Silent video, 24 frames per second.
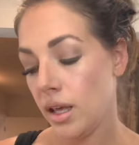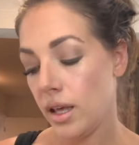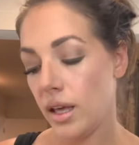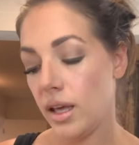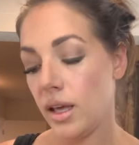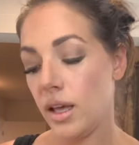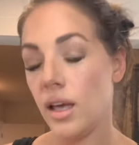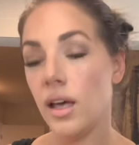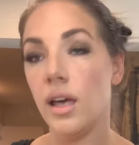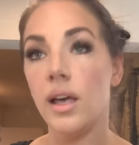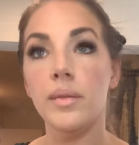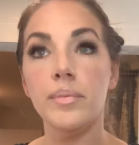
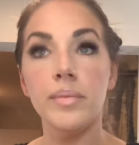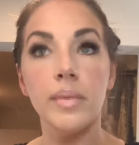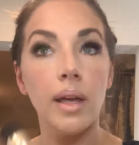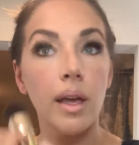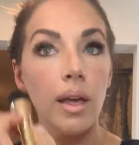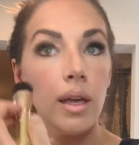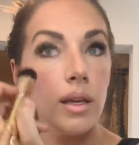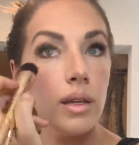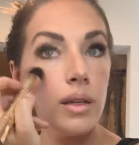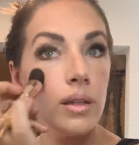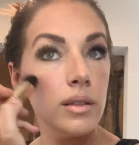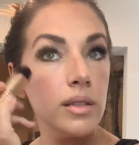
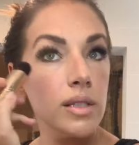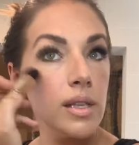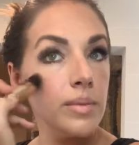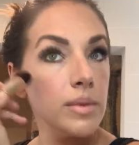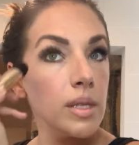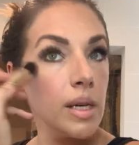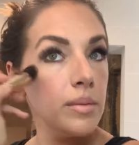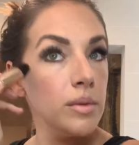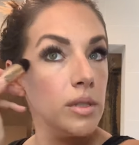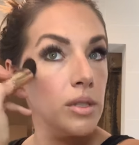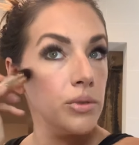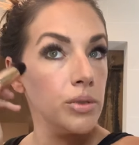I
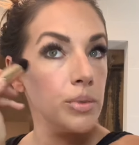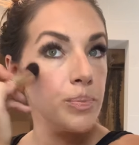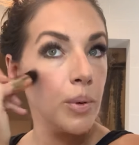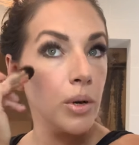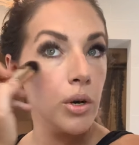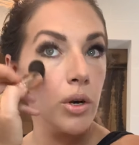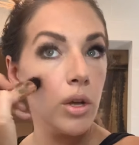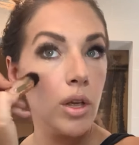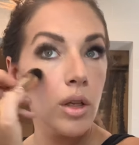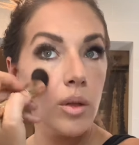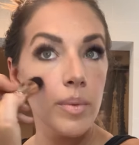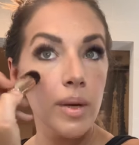sometimes use
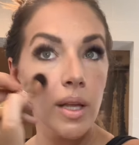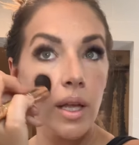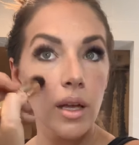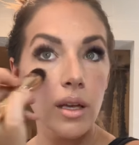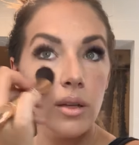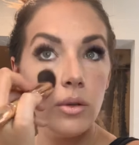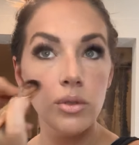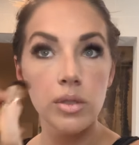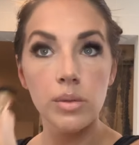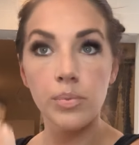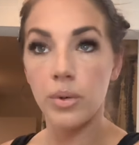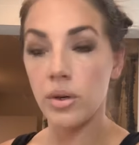pearl, but I
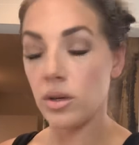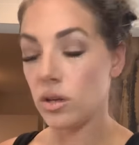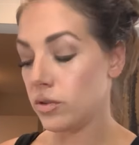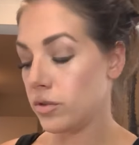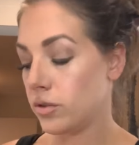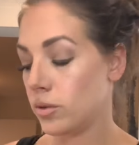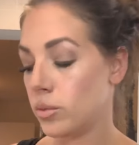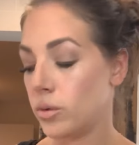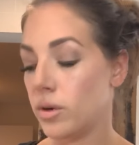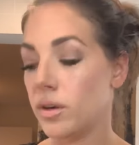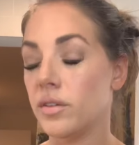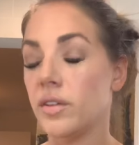use pearl
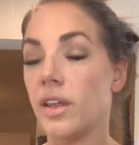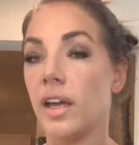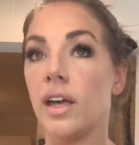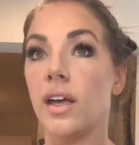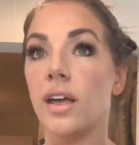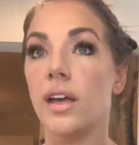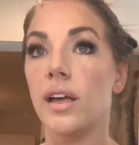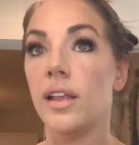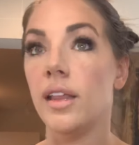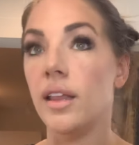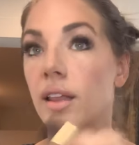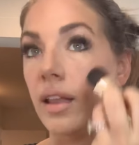for more like
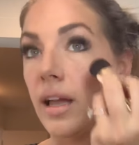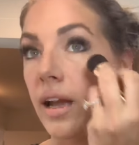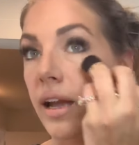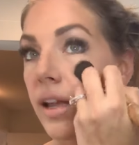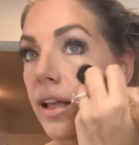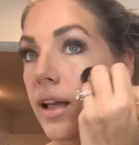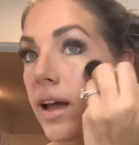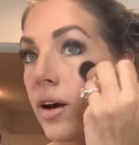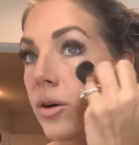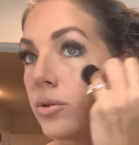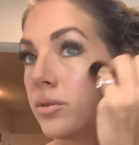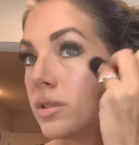a
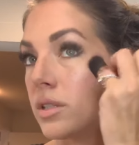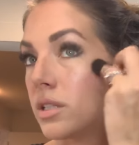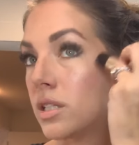night out,